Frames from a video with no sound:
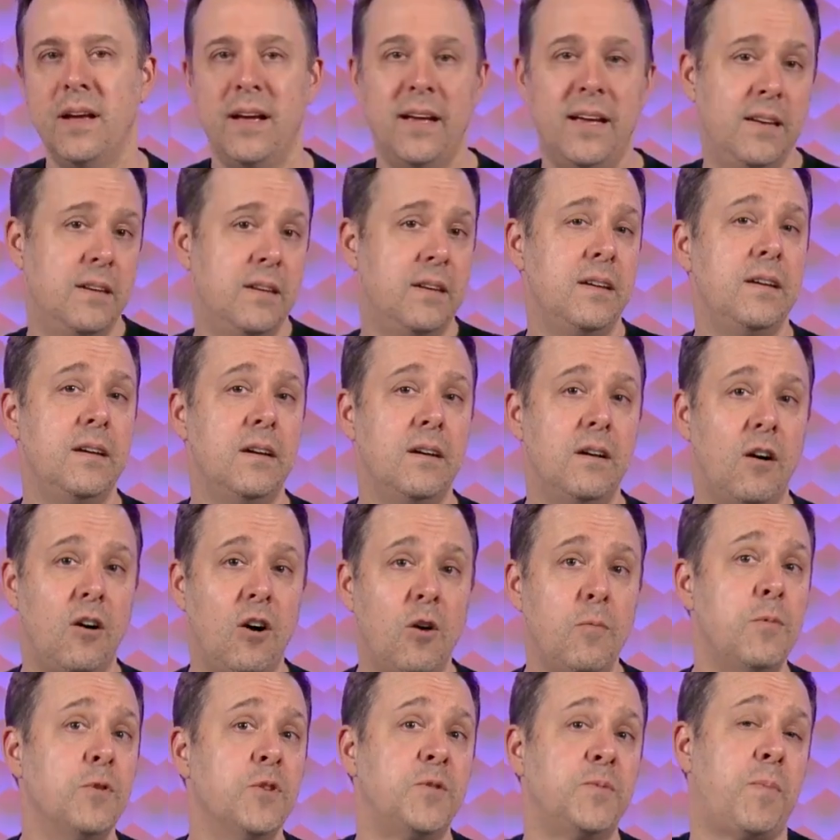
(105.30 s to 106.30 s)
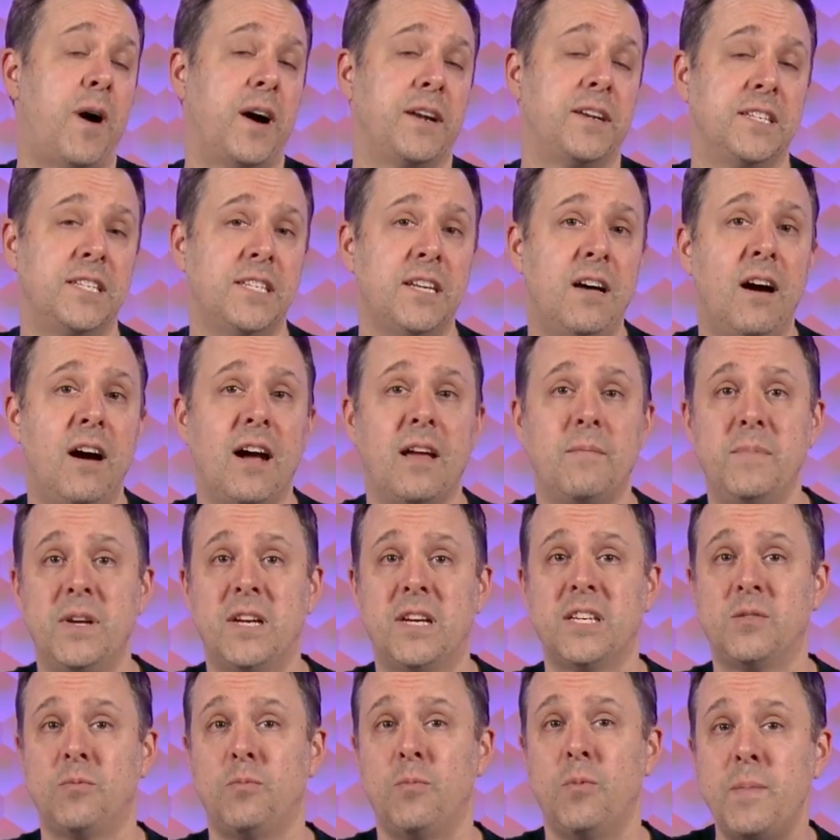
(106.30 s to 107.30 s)
And almost by design
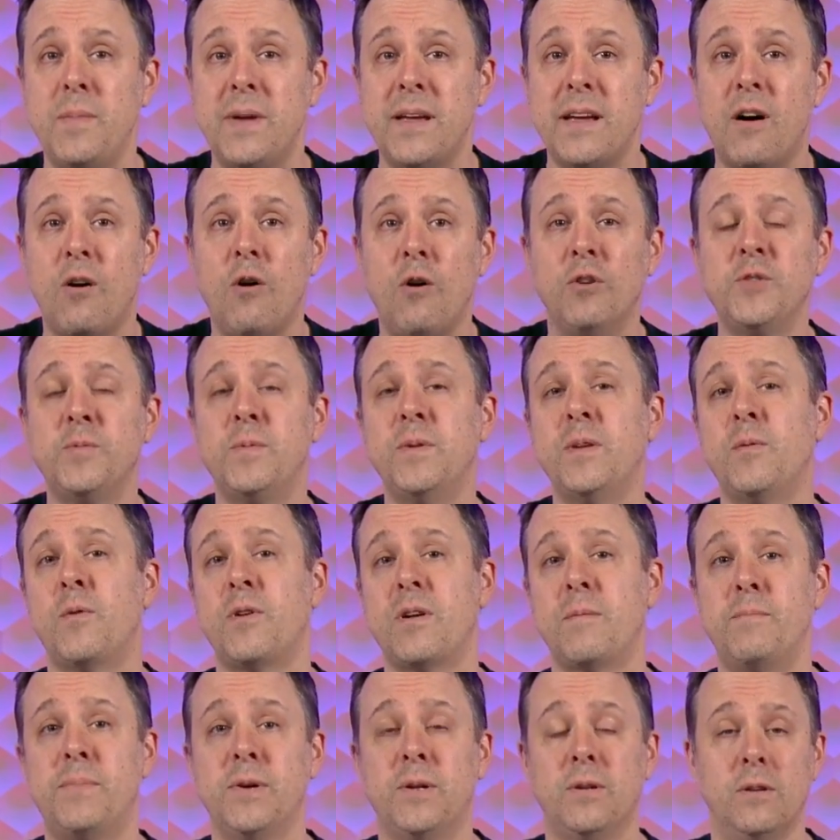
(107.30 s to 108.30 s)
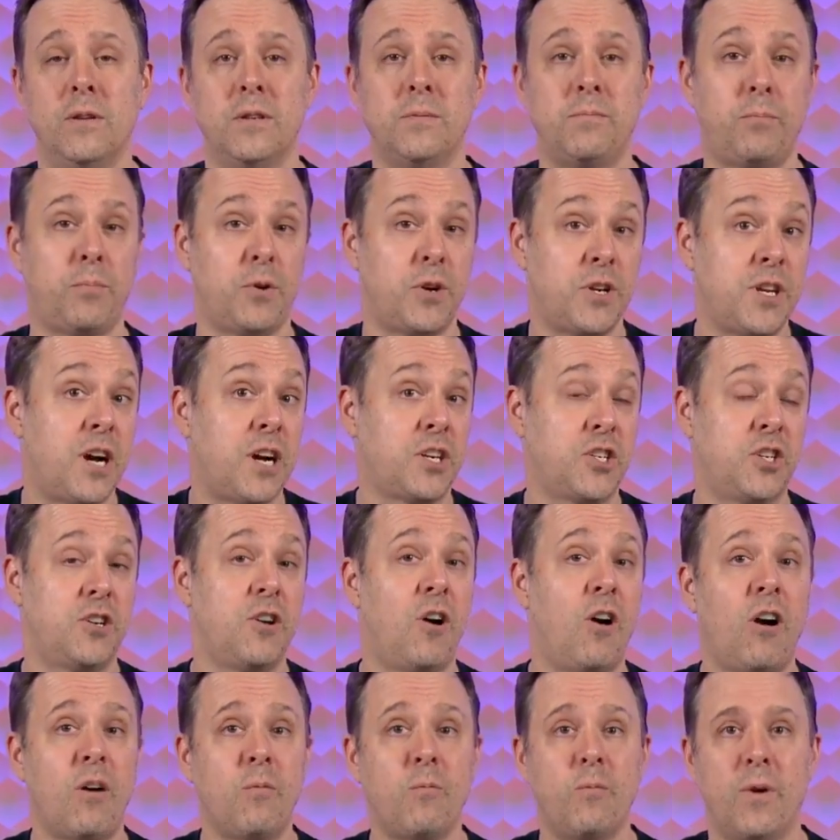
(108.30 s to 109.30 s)
because when we ultimately want to build production
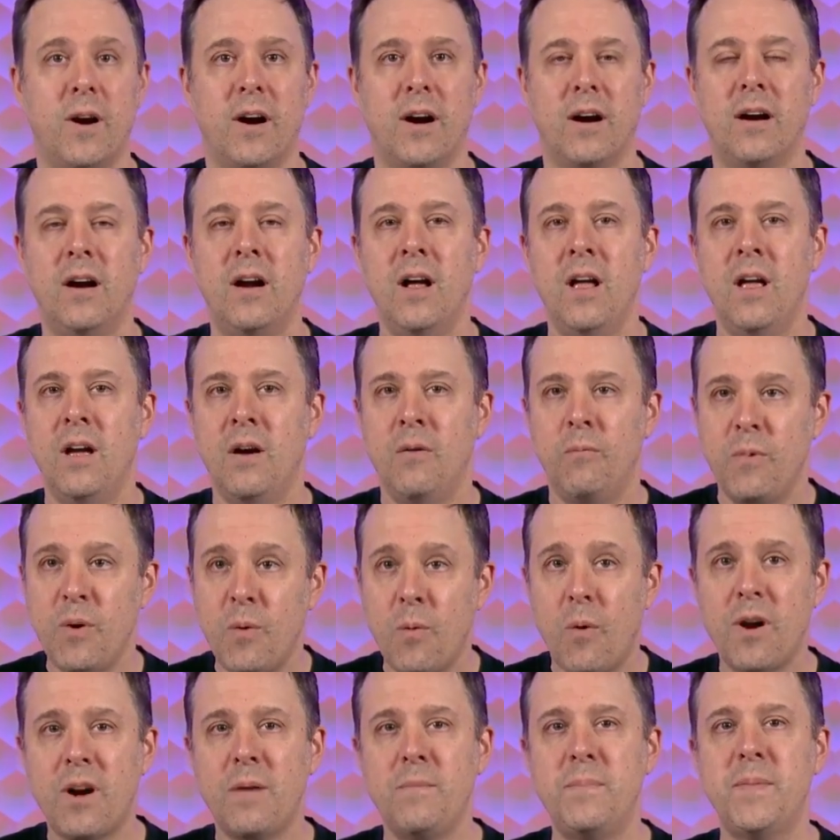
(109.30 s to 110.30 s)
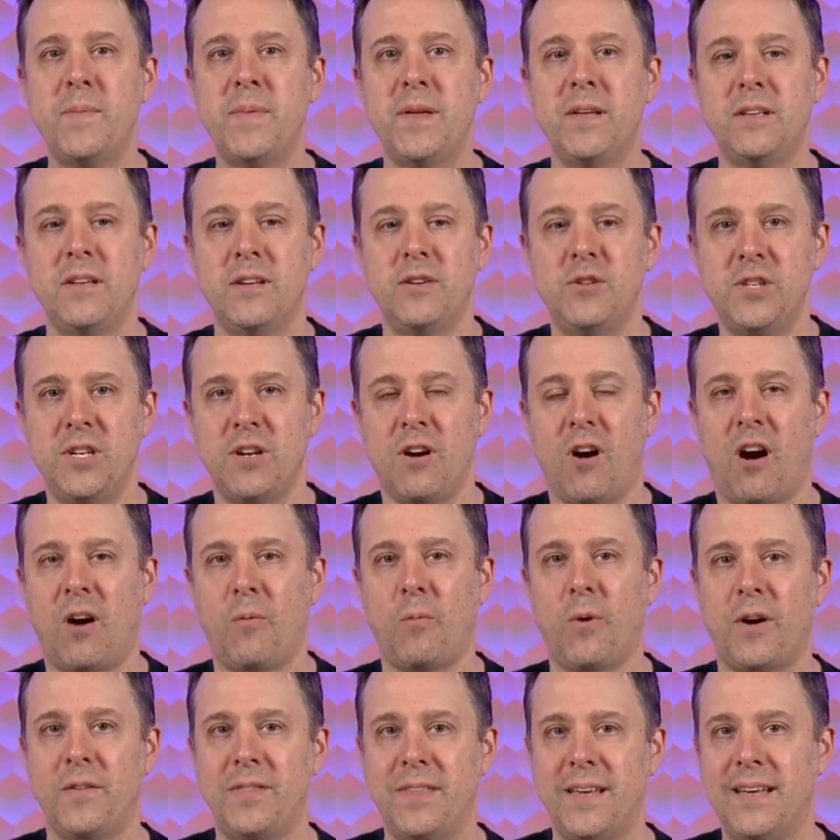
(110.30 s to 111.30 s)
hardware, we want to be using
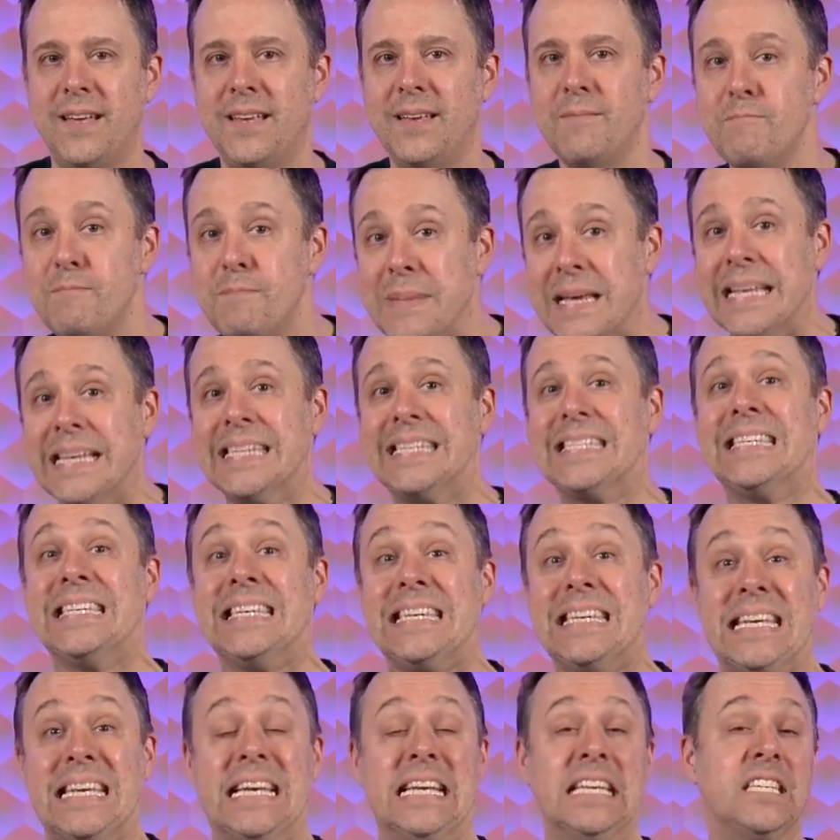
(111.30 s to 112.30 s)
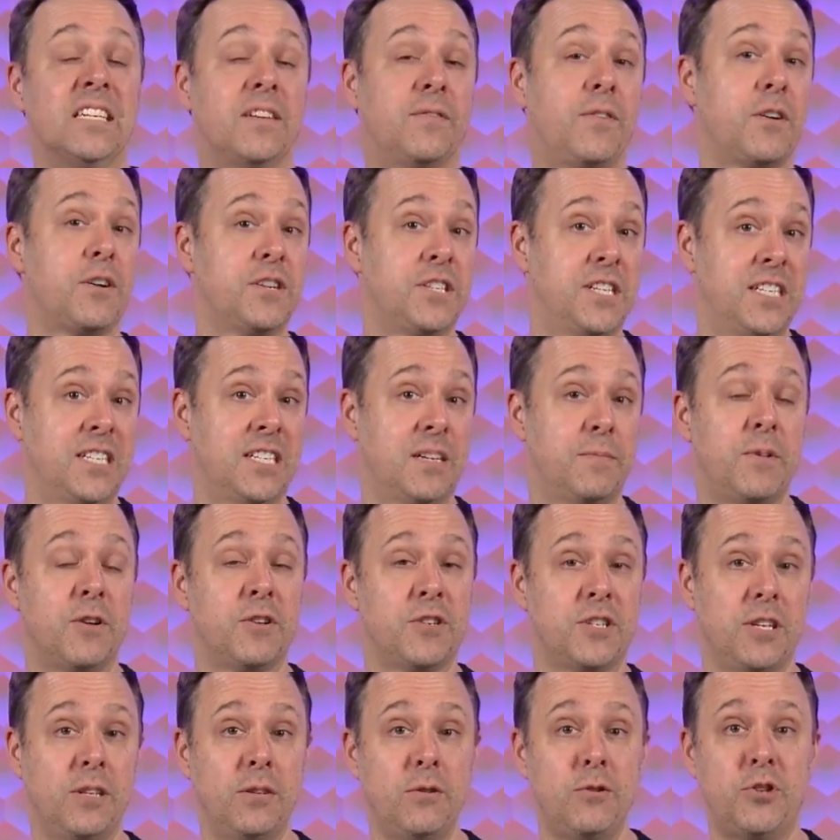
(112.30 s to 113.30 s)
hardware that meets the needs of our system and our
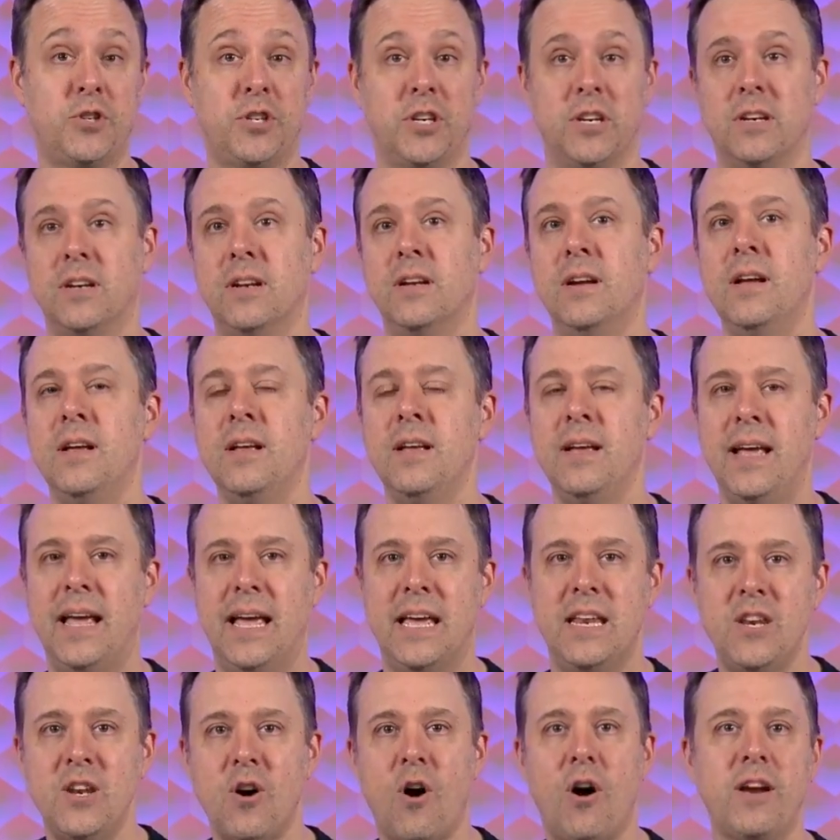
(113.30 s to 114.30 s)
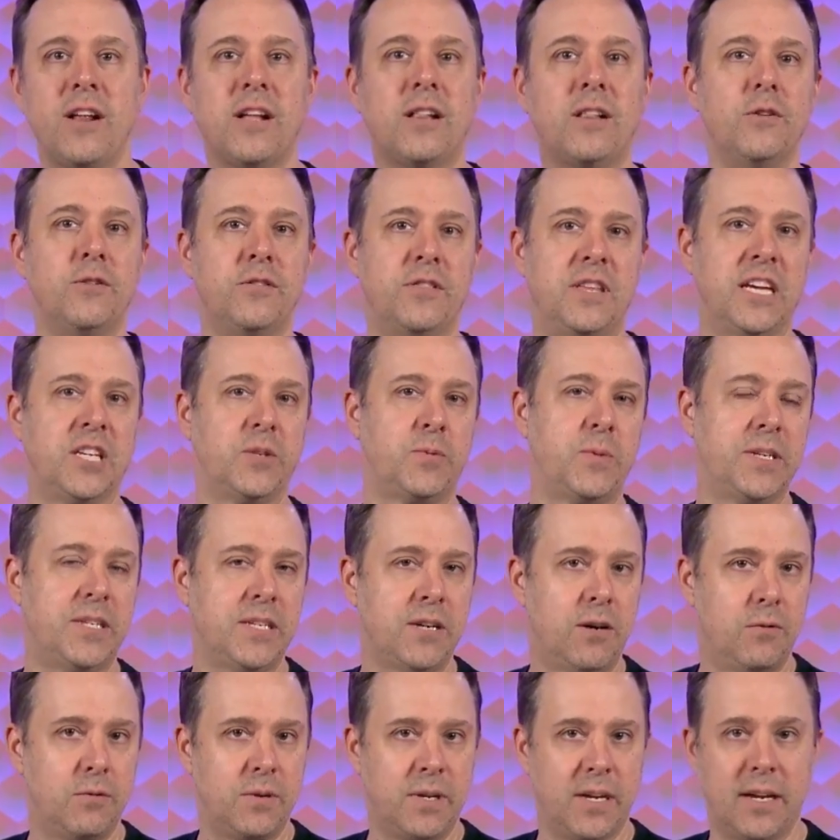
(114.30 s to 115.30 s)
solution and not include things we
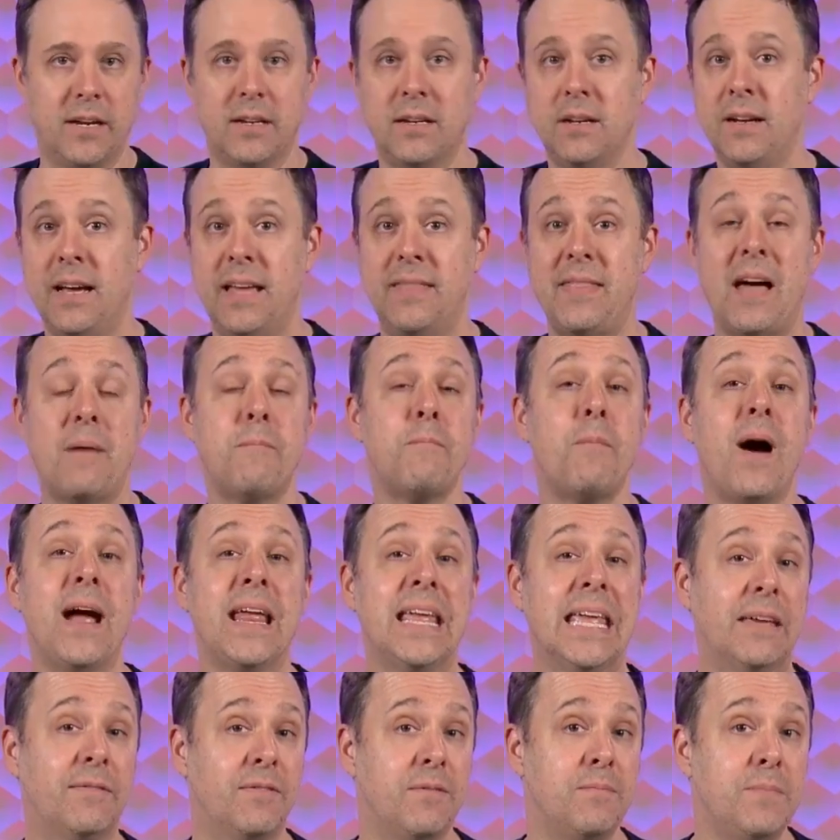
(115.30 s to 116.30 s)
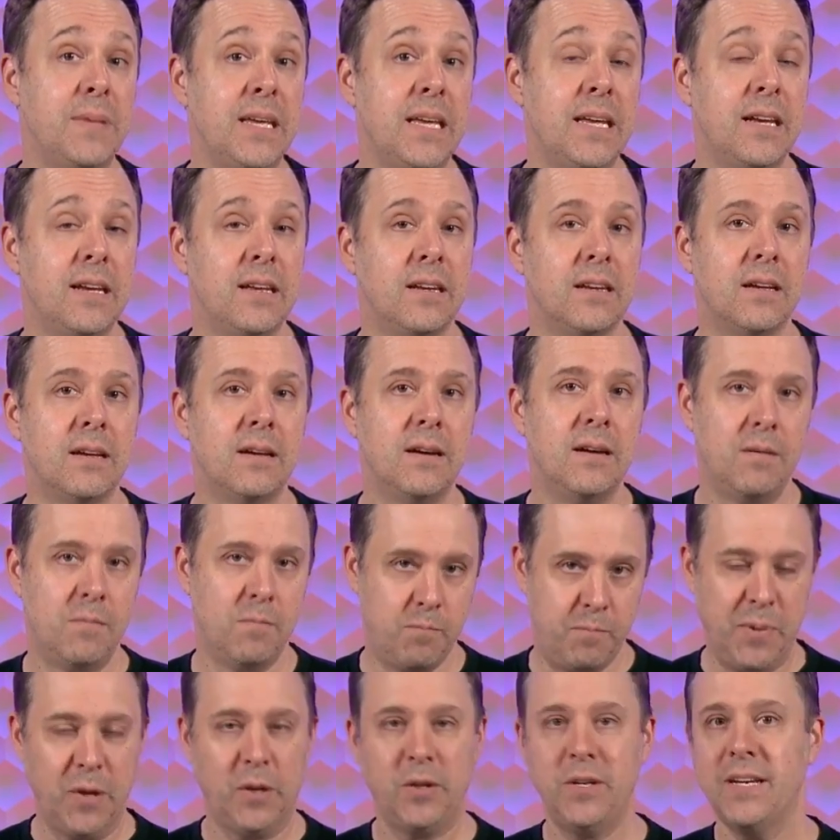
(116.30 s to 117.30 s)
don't need. And that might even mean
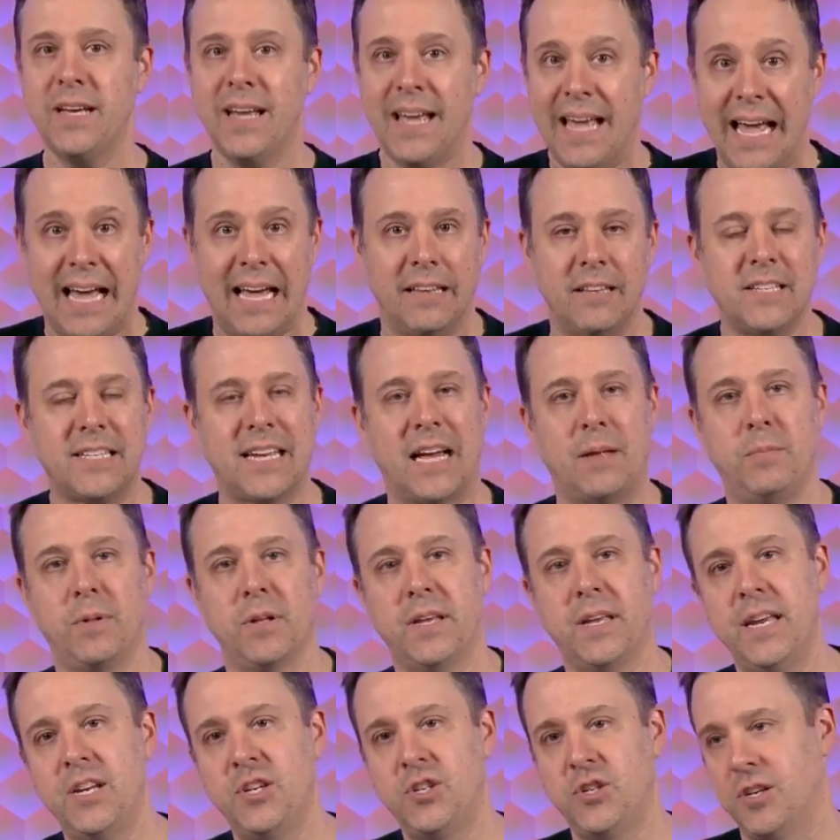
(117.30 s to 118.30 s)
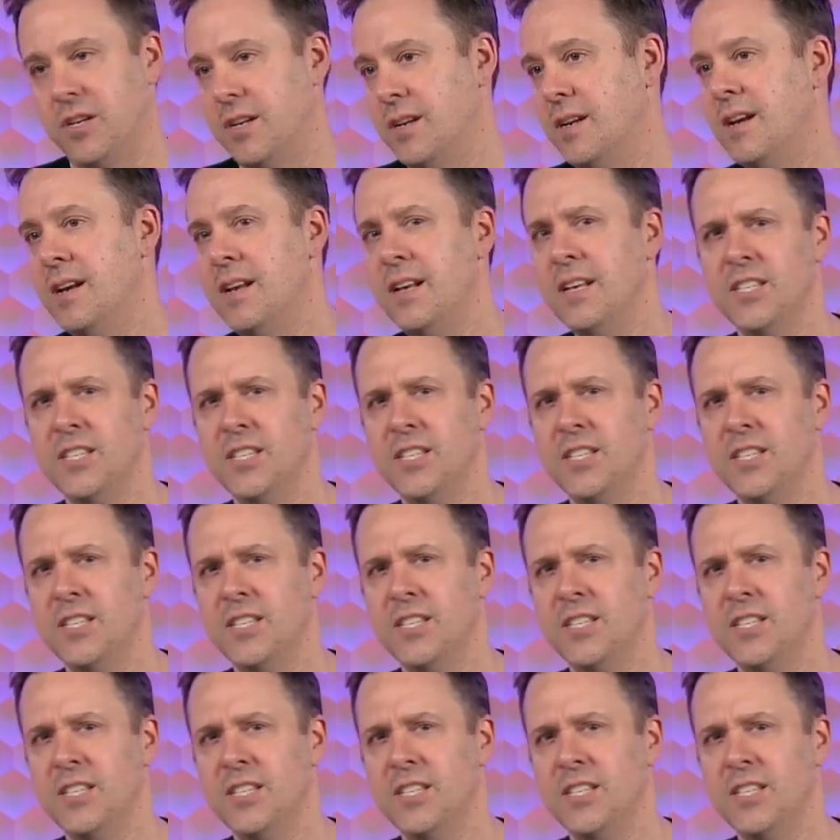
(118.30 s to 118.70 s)
building a headless application.